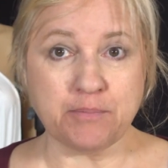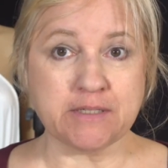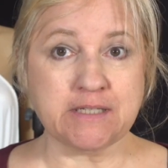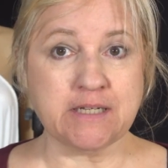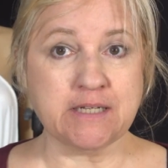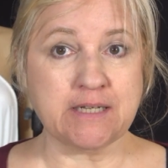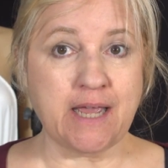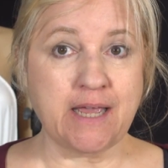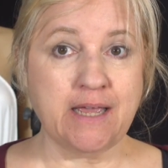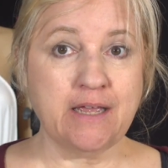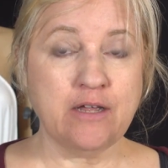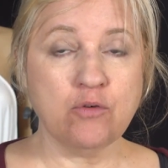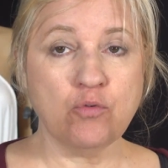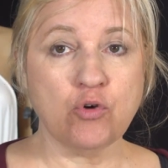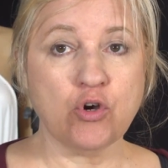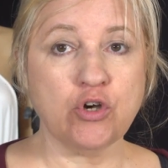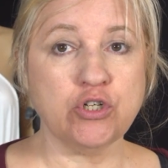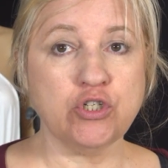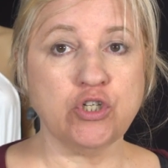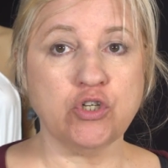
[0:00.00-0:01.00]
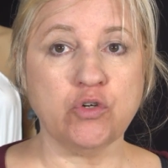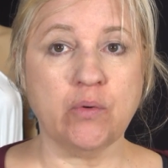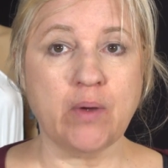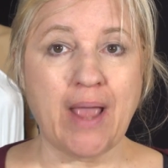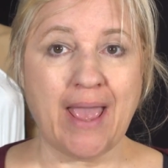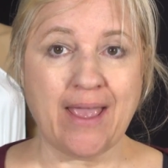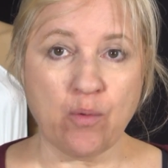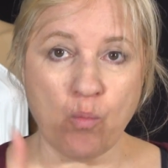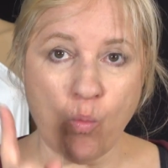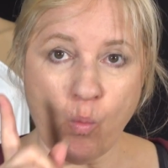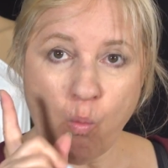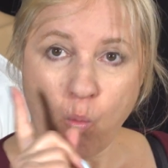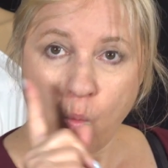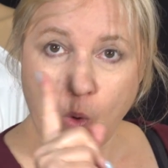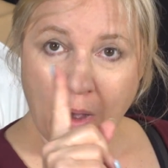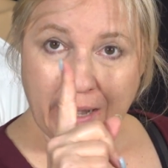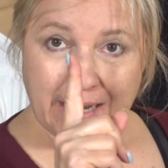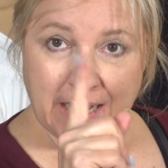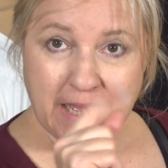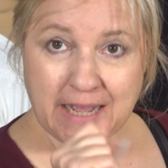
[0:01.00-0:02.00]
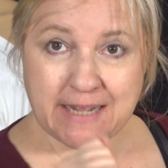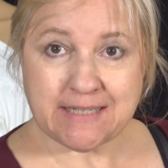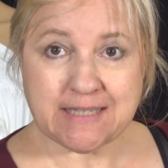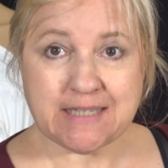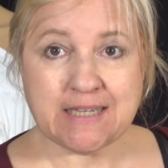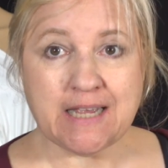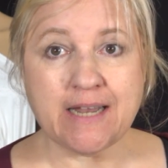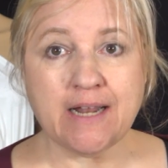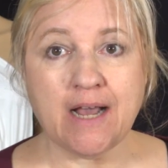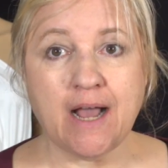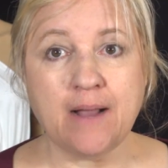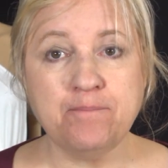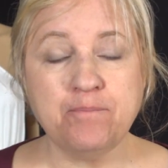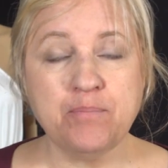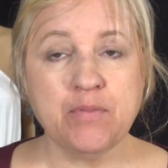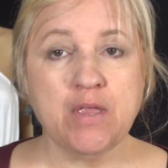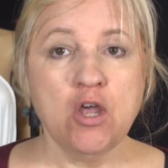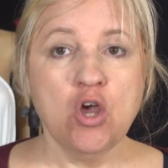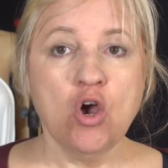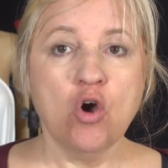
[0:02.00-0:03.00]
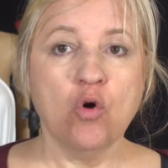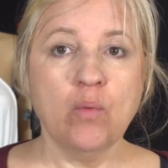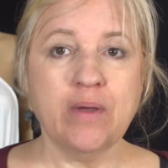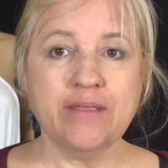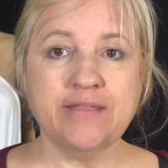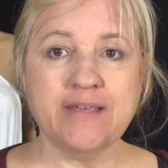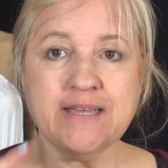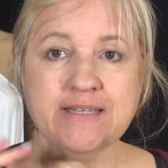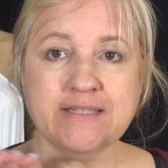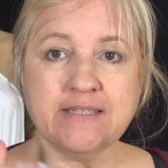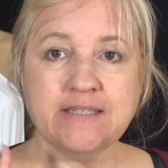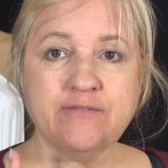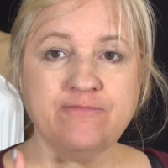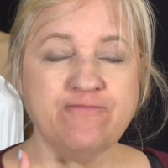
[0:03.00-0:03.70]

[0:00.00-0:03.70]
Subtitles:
Today we're going to do a one light setup with a